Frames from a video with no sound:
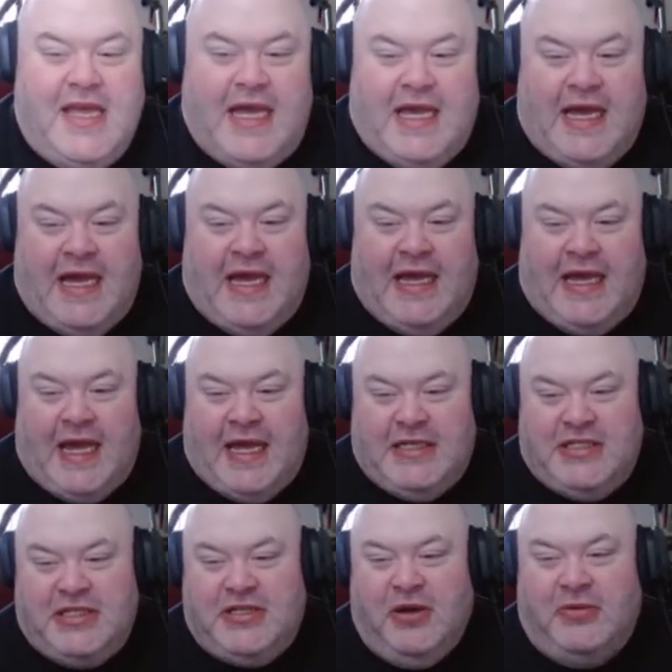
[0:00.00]
uh, I
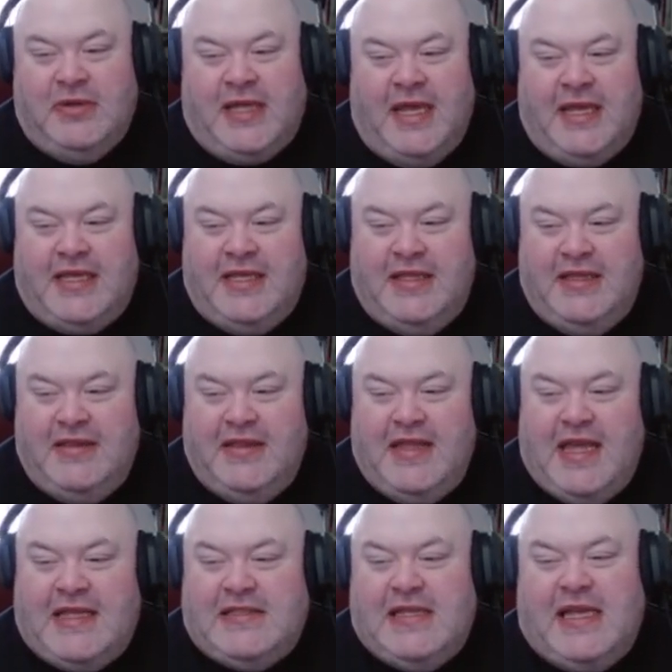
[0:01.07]
just don't like,
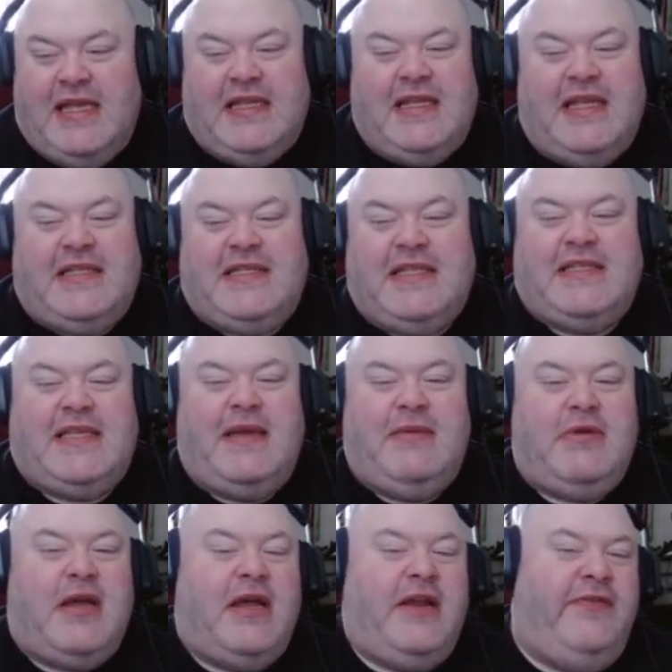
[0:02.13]
as it, it's the same
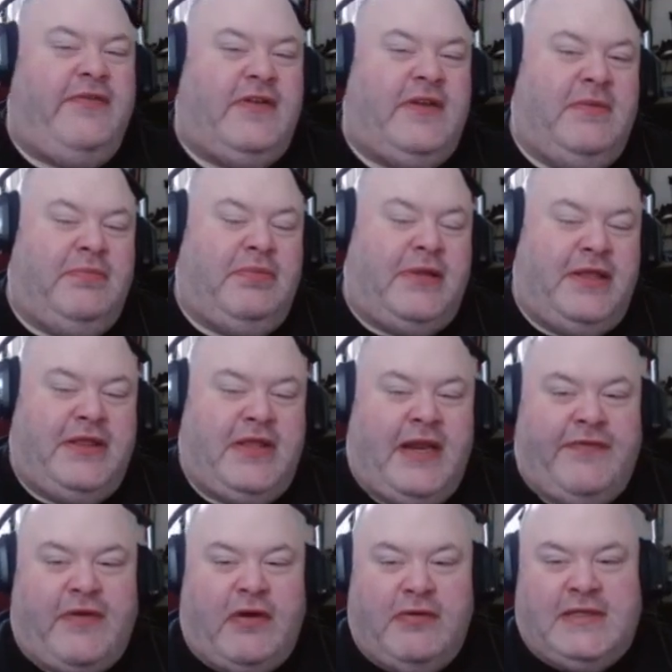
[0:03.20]
kind of complaint that
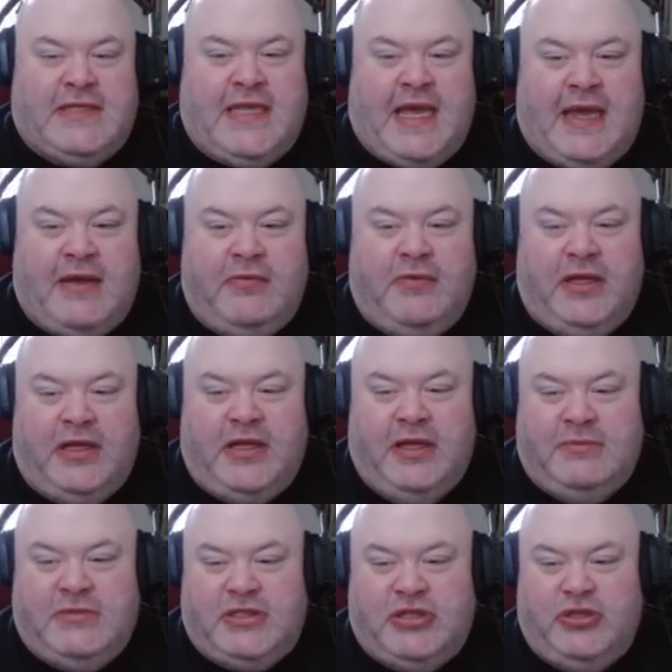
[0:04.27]
I've always had when it
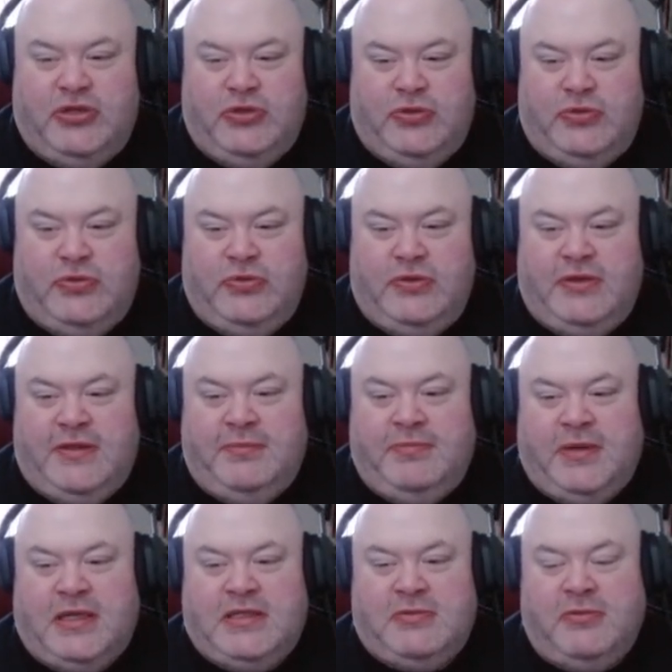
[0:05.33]
comes to the
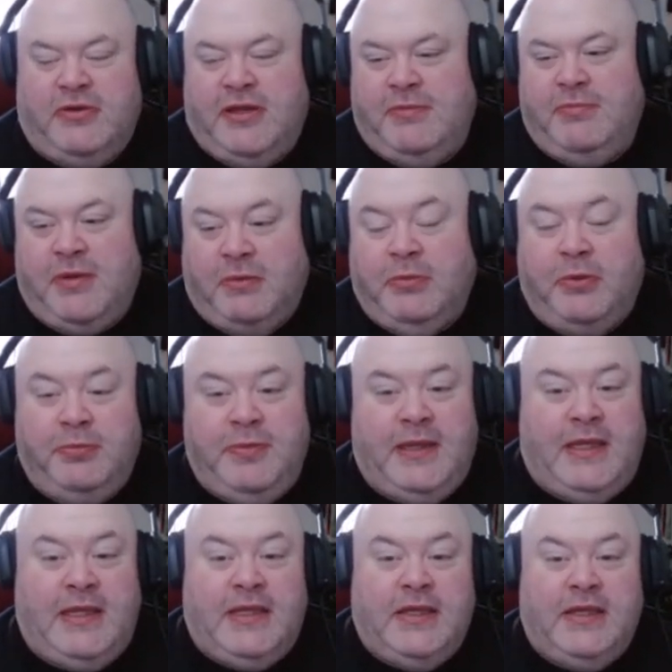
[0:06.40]
Buzzworthy
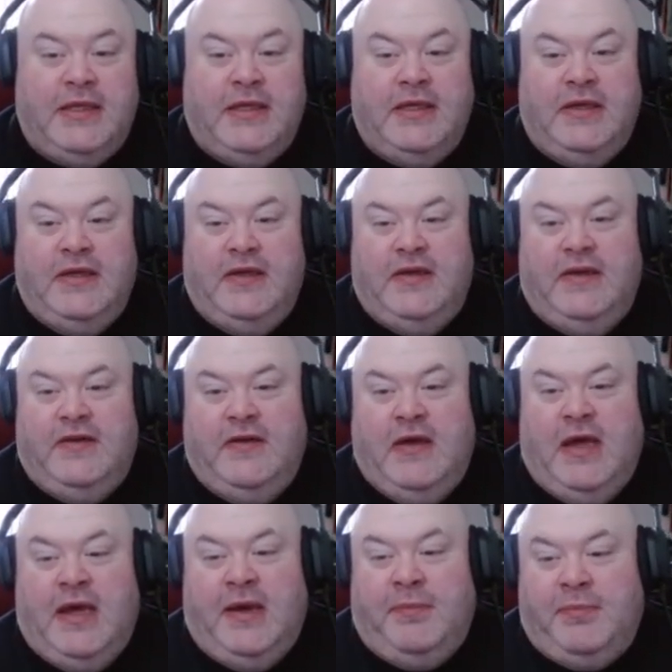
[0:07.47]
Bumblebee
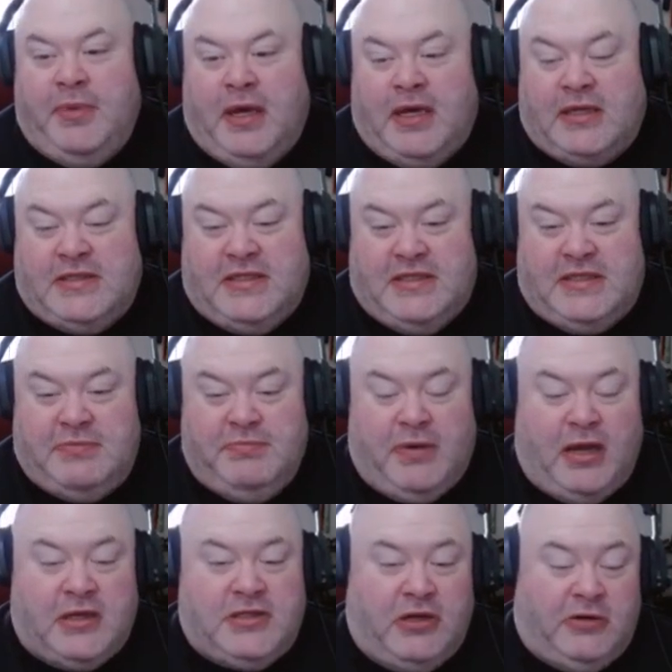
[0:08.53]
uh, boxes,
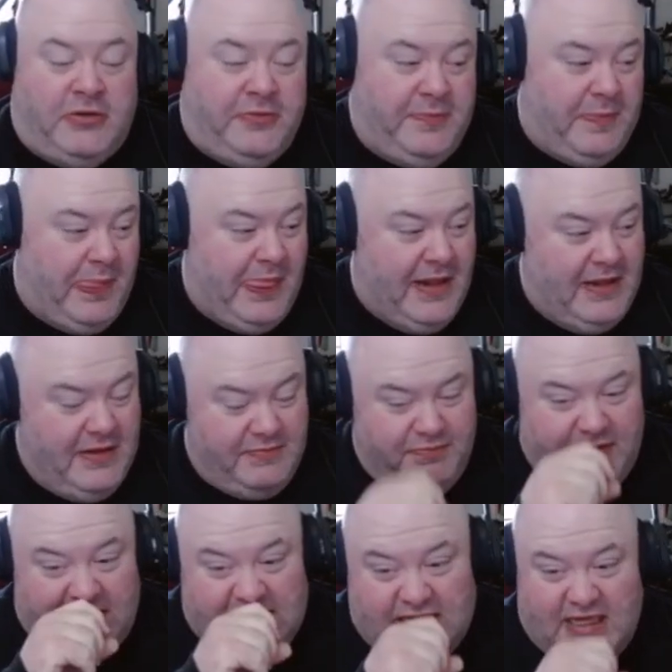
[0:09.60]
box art.
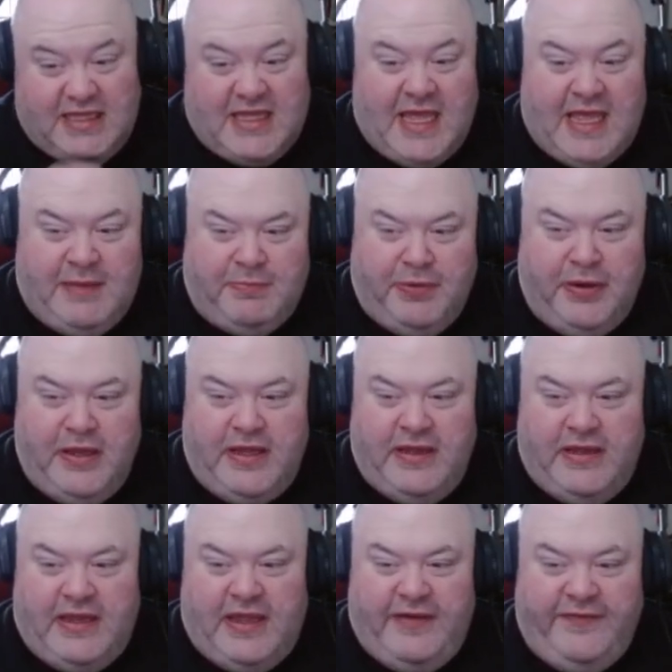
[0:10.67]
Basically, they put
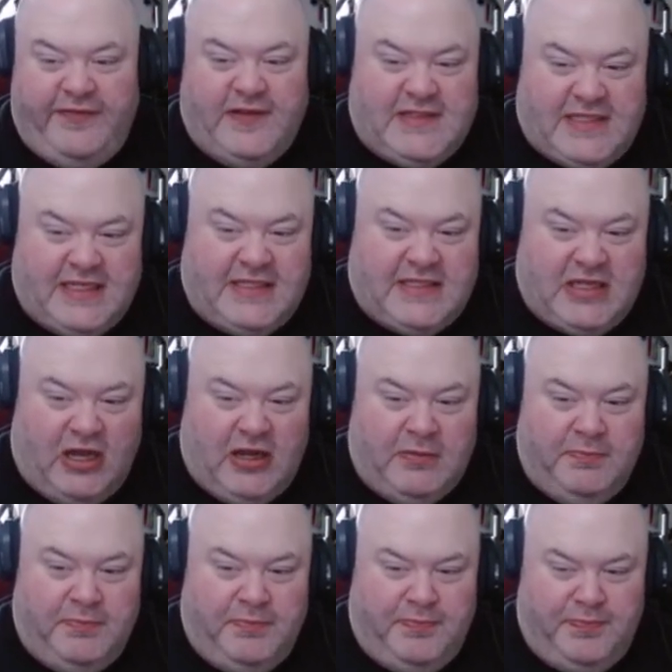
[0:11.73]
an emphasis
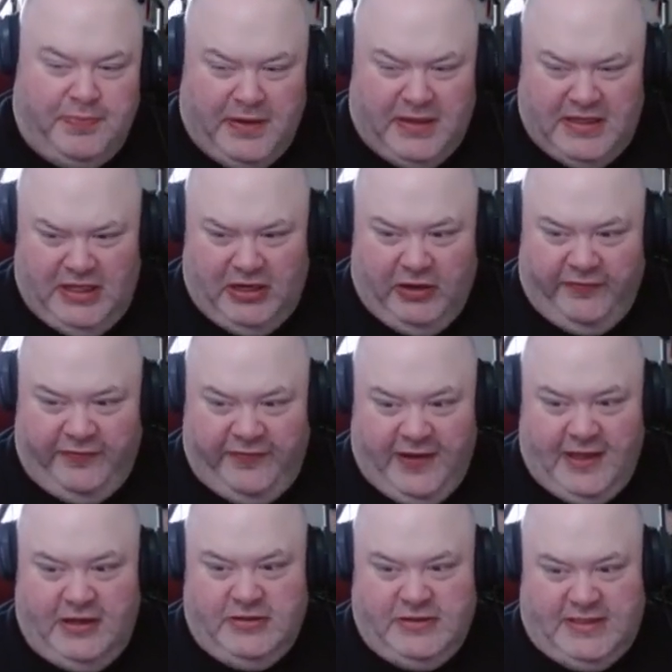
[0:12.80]
on, you know,
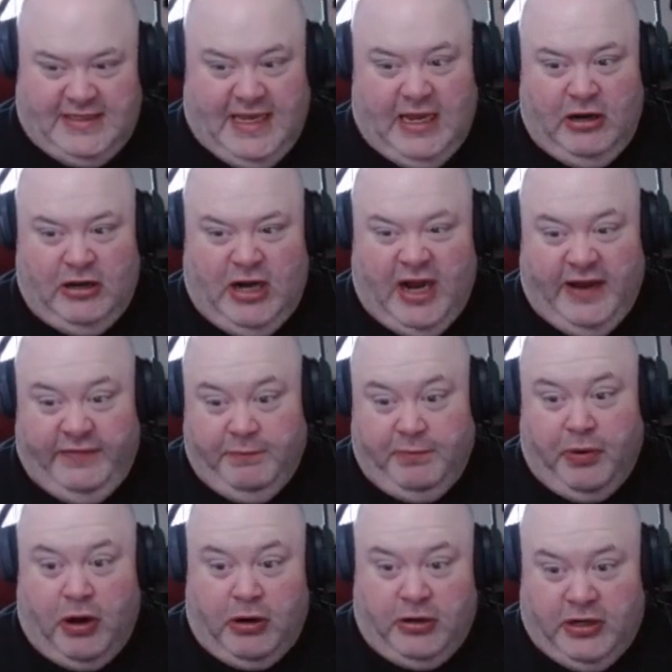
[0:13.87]
figures that are not even
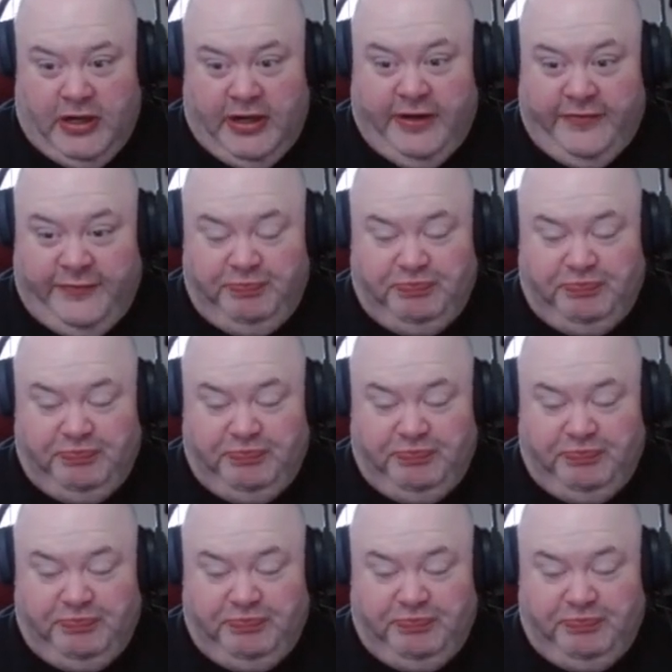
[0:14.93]
part of